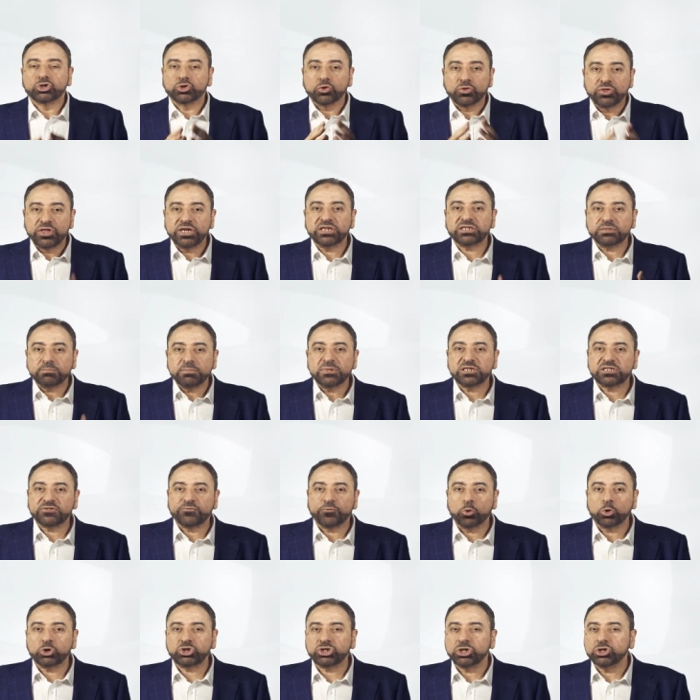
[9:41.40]
So this
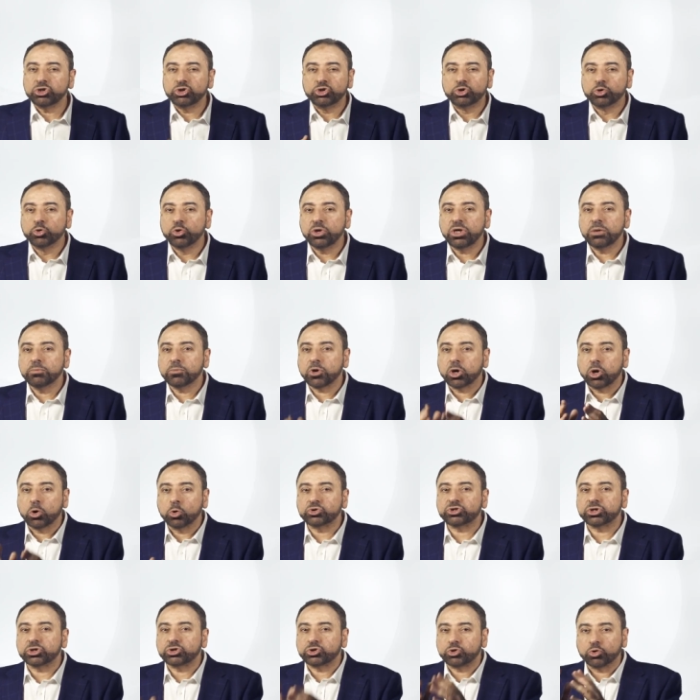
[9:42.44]
misfortune drew him
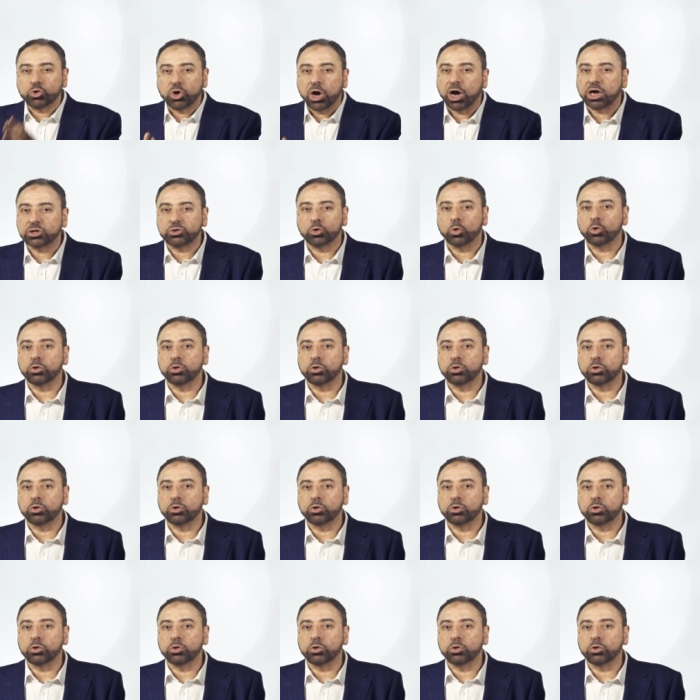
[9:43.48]
closer to God